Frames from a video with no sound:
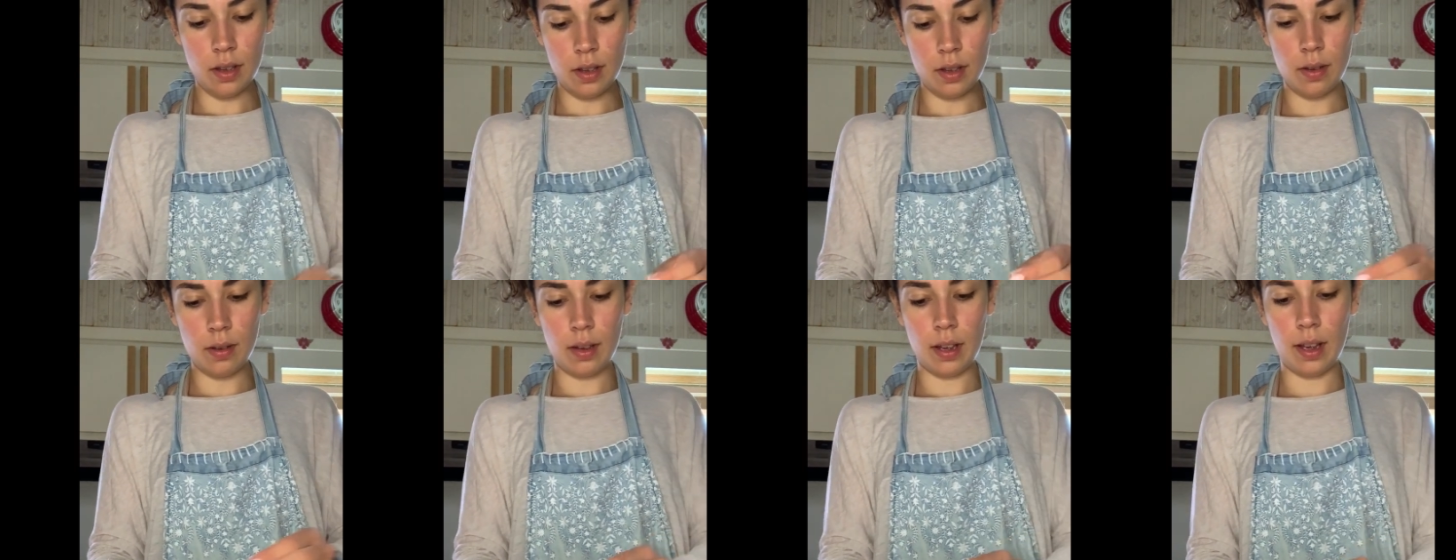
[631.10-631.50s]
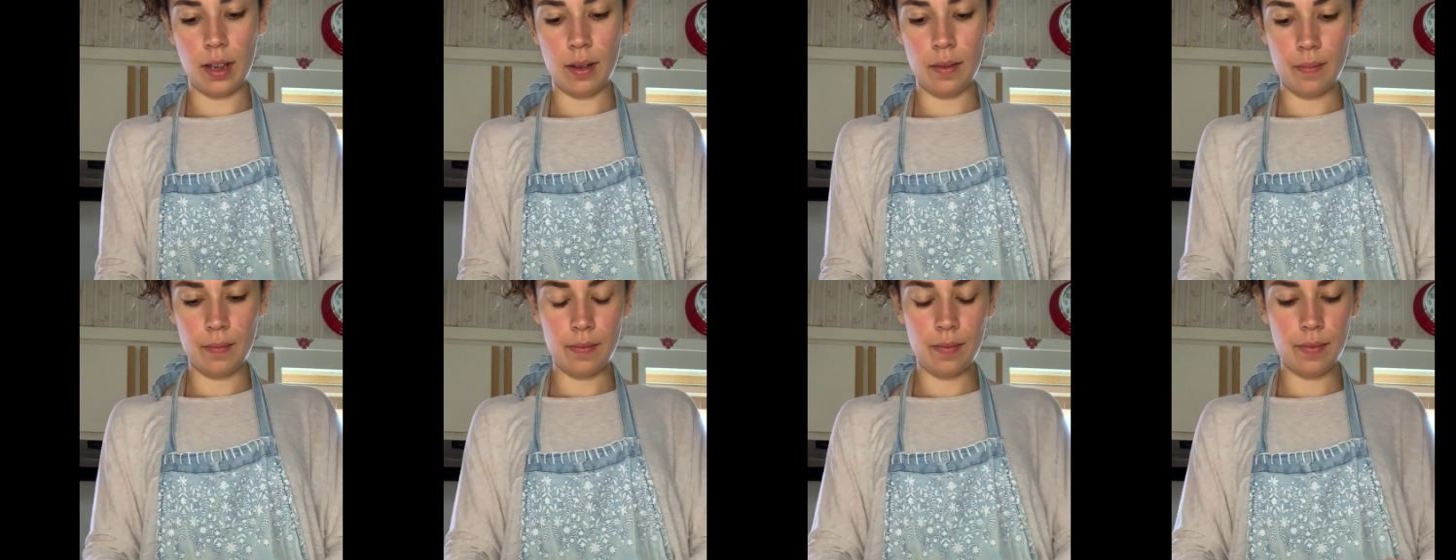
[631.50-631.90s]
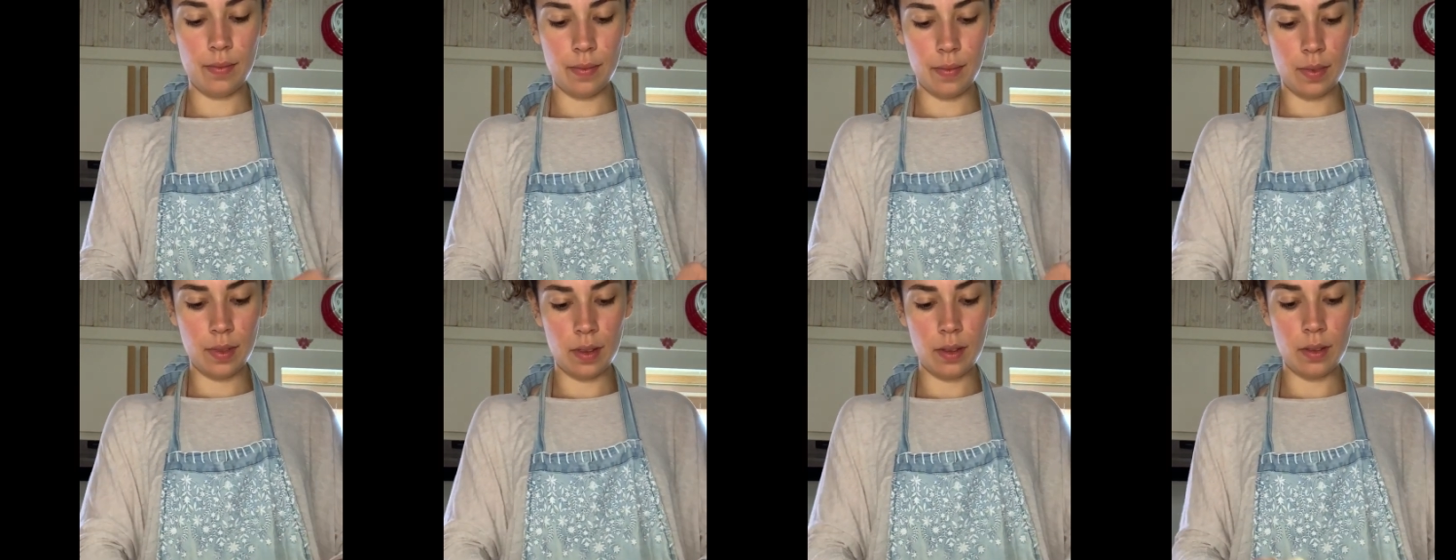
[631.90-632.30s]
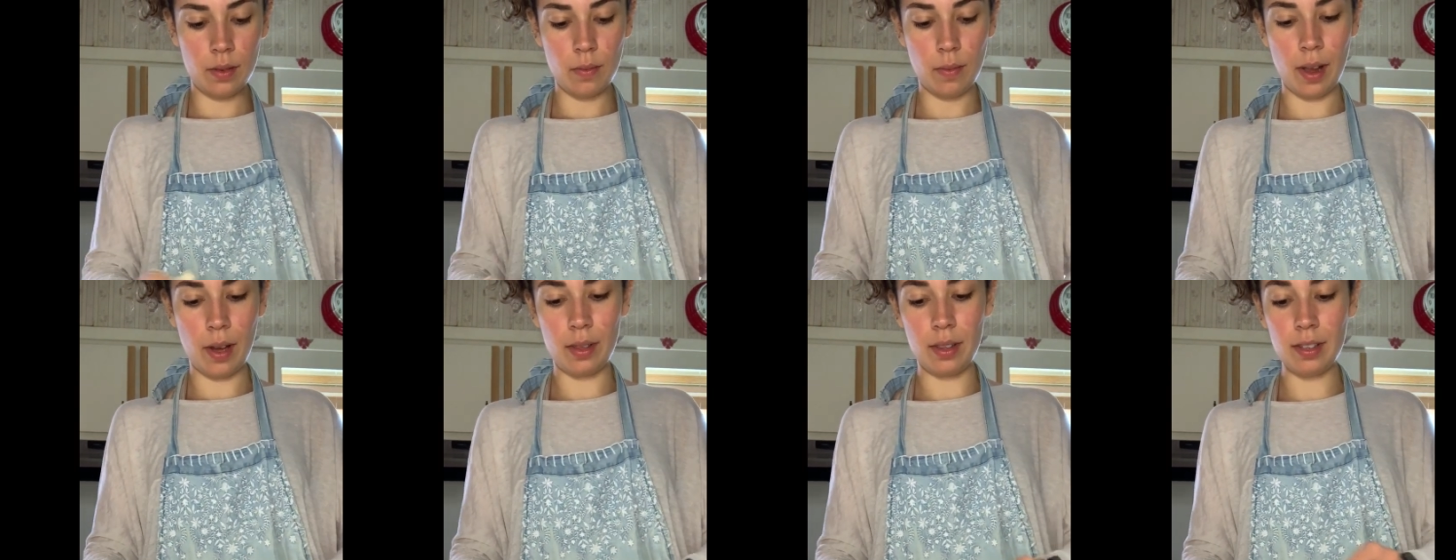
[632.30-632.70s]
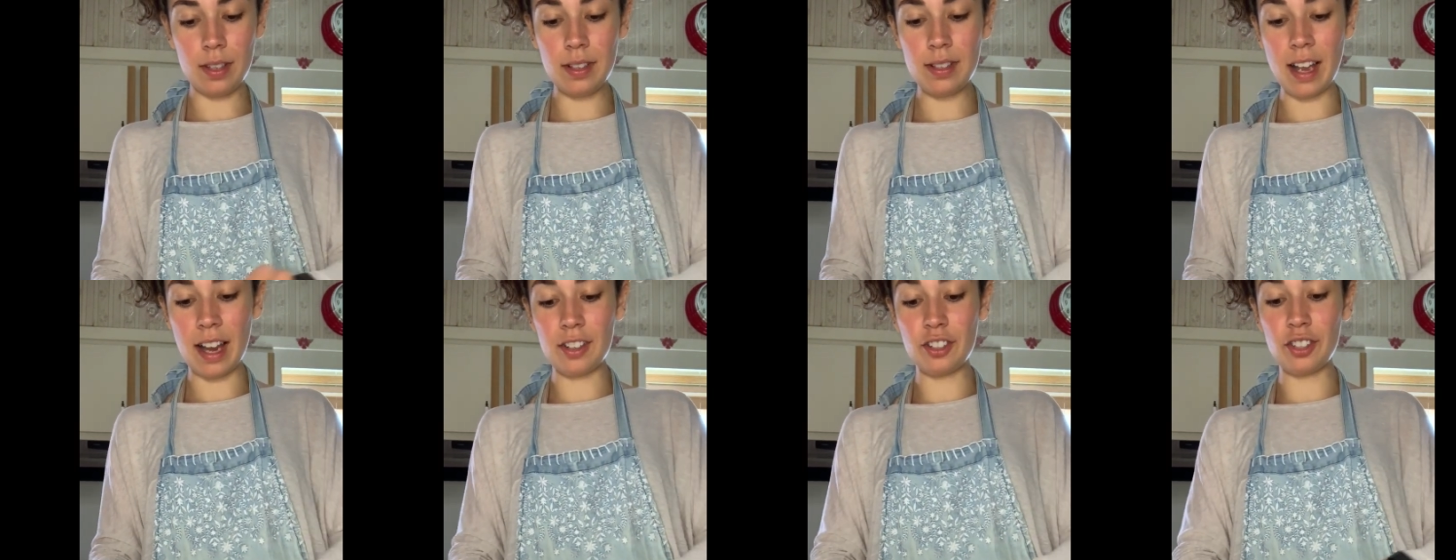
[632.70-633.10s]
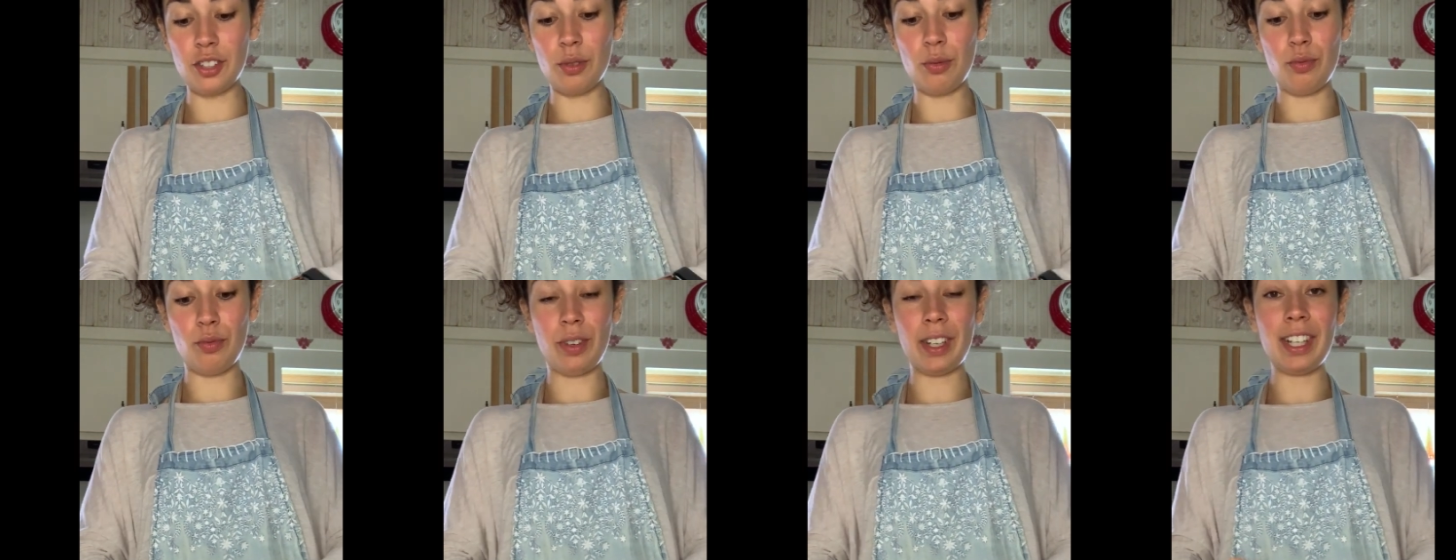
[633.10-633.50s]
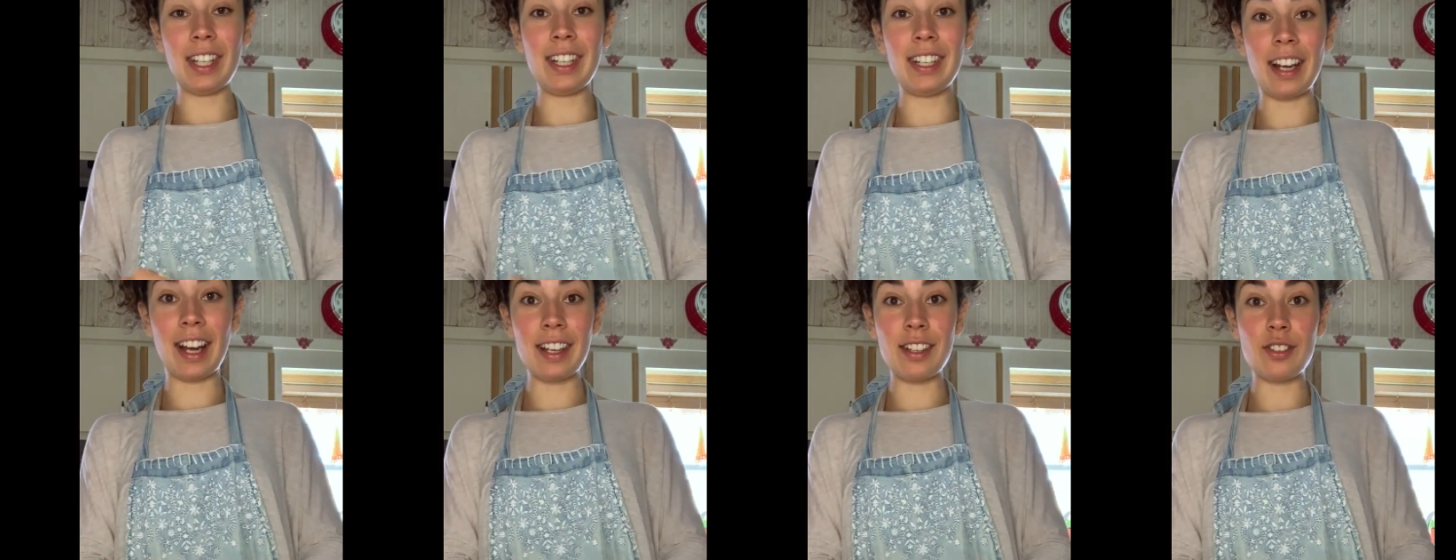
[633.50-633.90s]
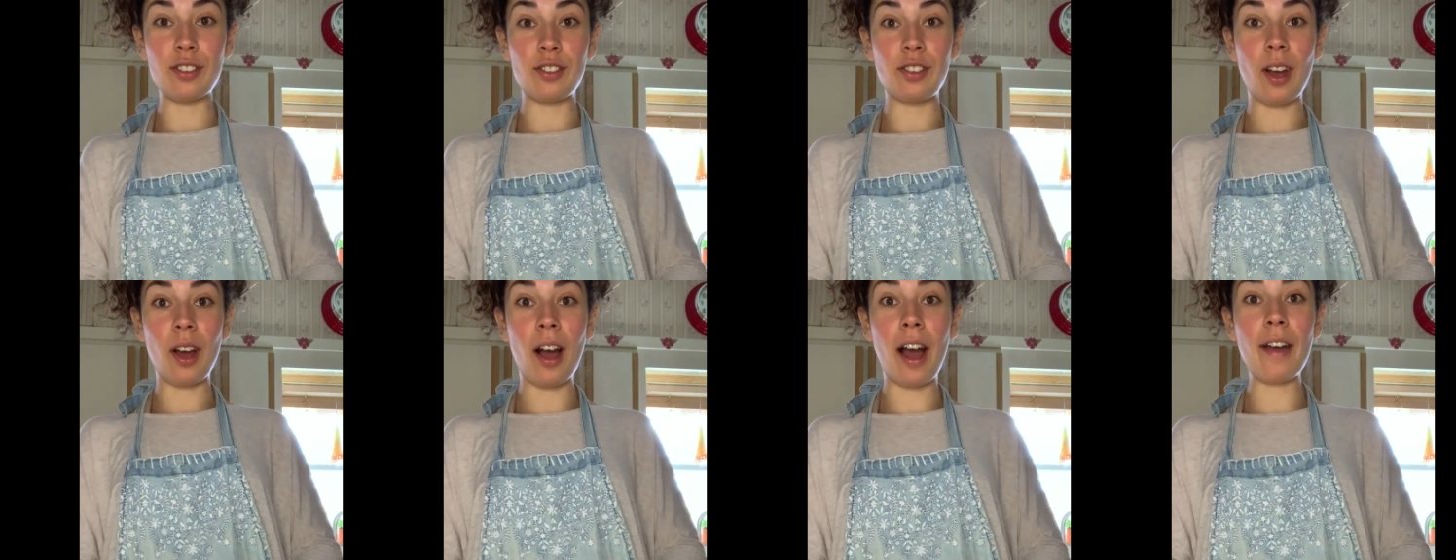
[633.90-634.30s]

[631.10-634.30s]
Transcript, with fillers: Okay. Wow, this is actually really nice dough.